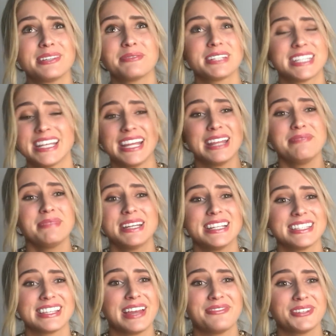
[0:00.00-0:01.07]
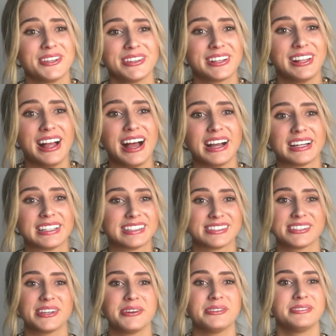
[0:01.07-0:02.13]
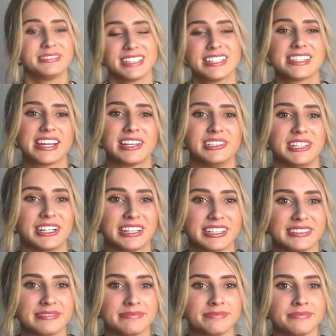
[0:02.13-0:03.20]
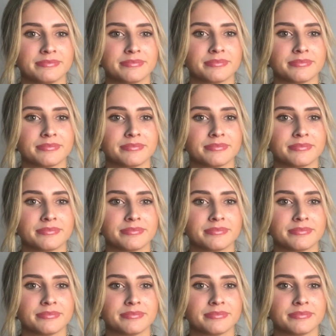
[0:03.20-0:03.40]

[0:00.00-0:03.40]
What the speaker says: because there were 10 minutes left on the clock. So let's take a look.